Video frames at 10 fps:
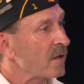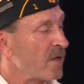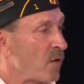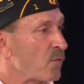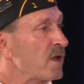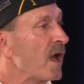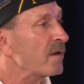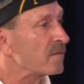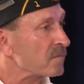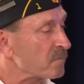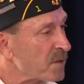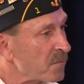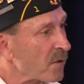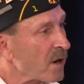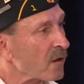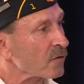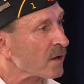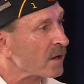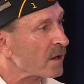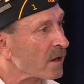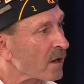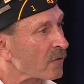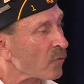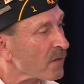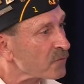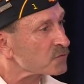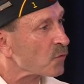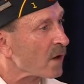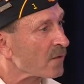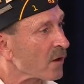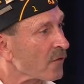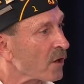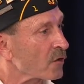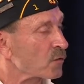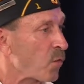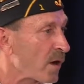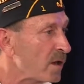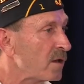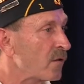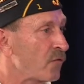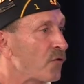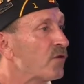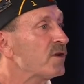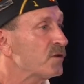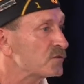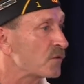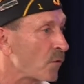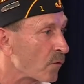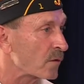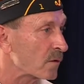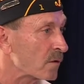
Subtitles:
that we got people in our rifle squad now that are 20 and 30 years old.